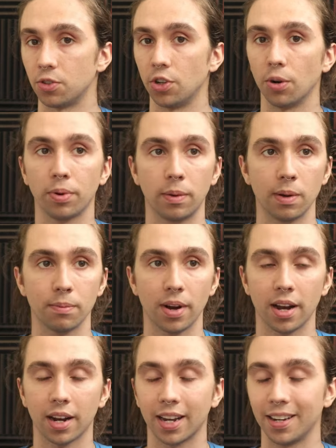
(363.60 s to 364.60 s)
no premium
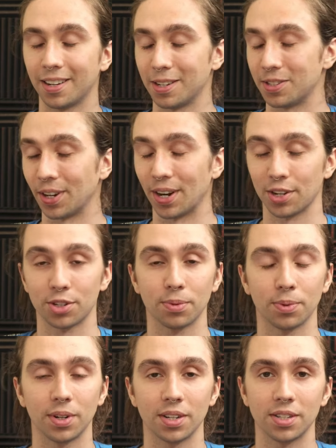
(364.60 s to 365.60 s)
bracket, because the
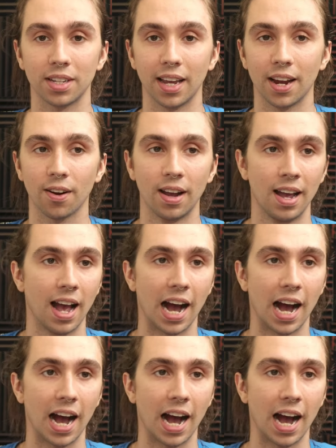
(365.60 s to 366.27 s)
customer doesn't care,